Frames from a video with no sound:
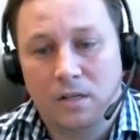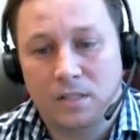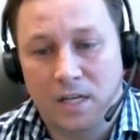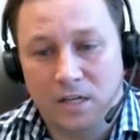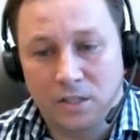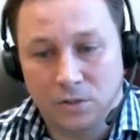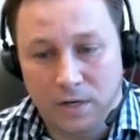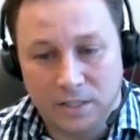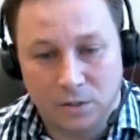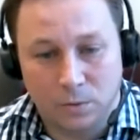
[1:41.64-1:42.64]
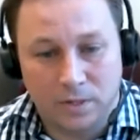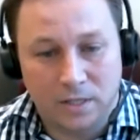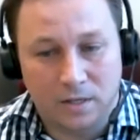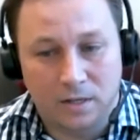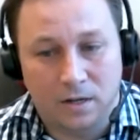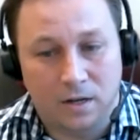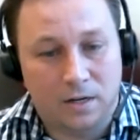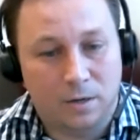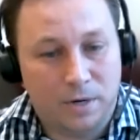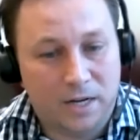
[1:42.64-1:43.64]
Center Director with the
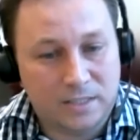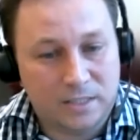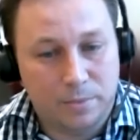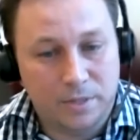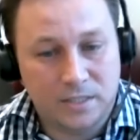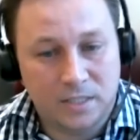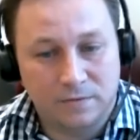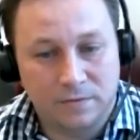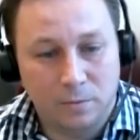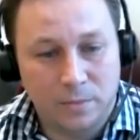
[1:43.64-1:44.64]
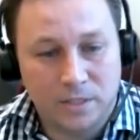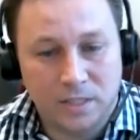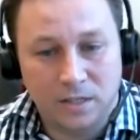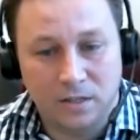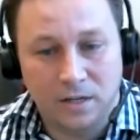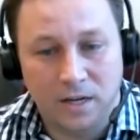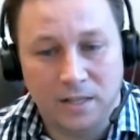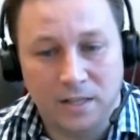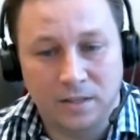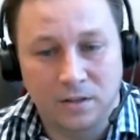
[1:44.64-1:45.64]
uh, Nebraska Business Development Center
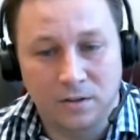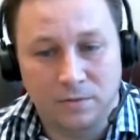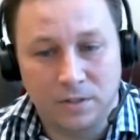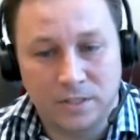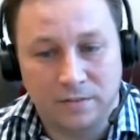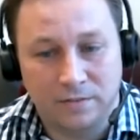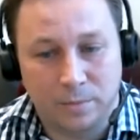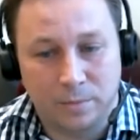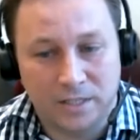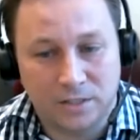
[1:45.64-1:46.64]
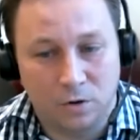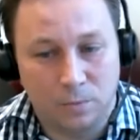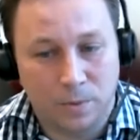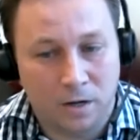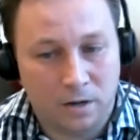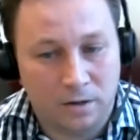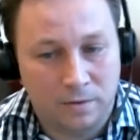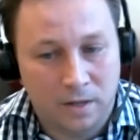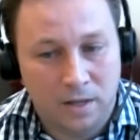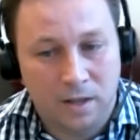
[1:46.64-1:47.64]
at the University of Nebraska Omaha,
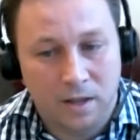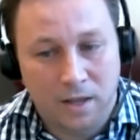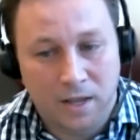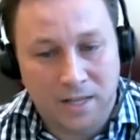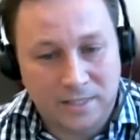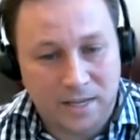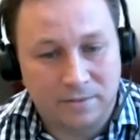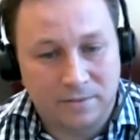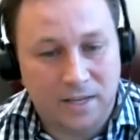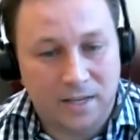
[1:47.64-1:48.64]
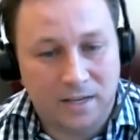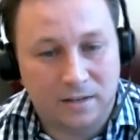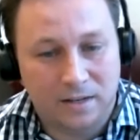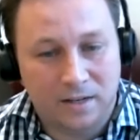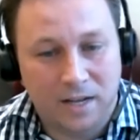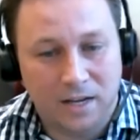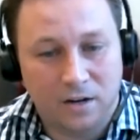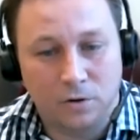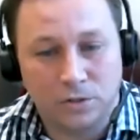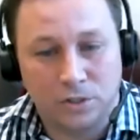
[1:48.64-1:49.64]
and Dave Aiken, an
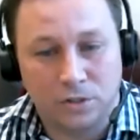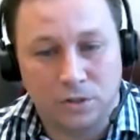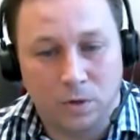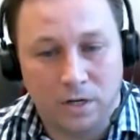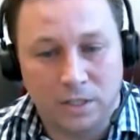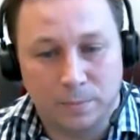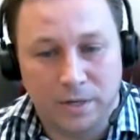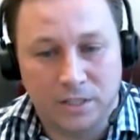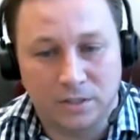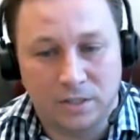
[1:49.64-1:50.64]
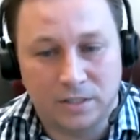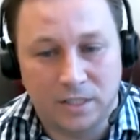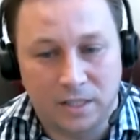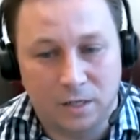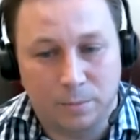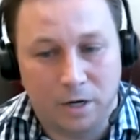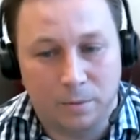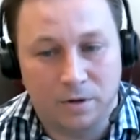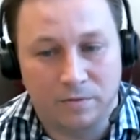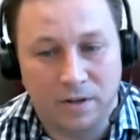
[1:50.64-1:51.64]
agricultural and water specialist in the
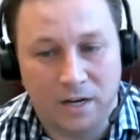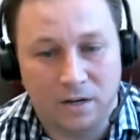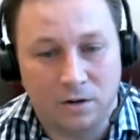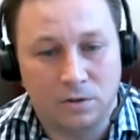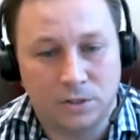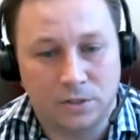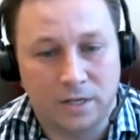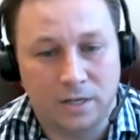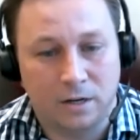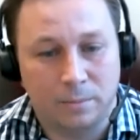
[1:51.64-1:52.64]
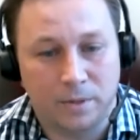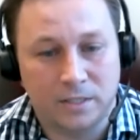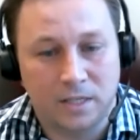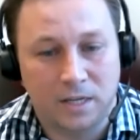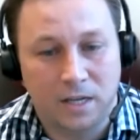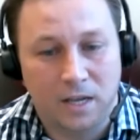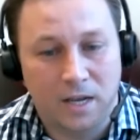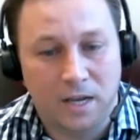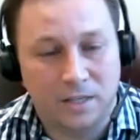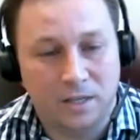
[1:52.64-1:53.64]
Department of Agricultural Economics
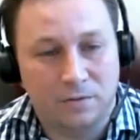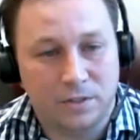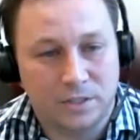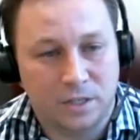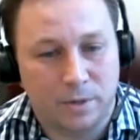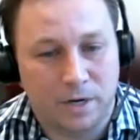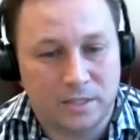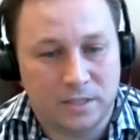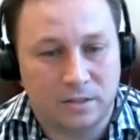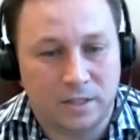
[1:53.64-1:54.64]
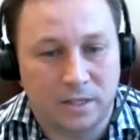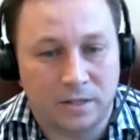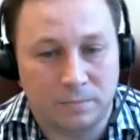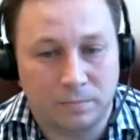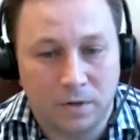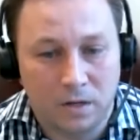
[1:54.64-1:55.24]
at the University of Nebraska-Lincoln.